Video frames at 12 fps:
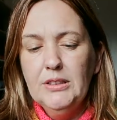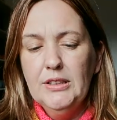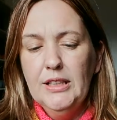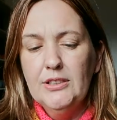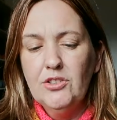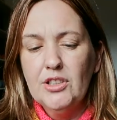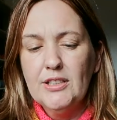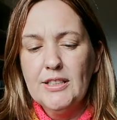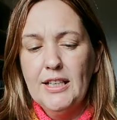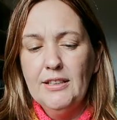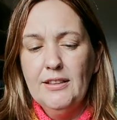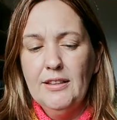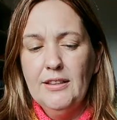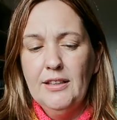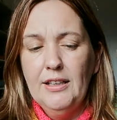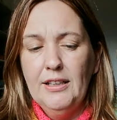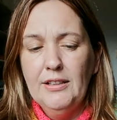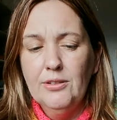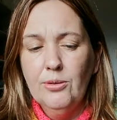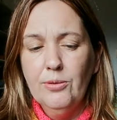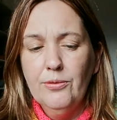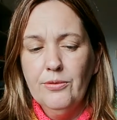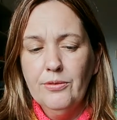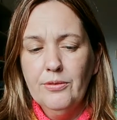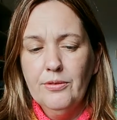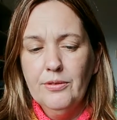Let's just get these off.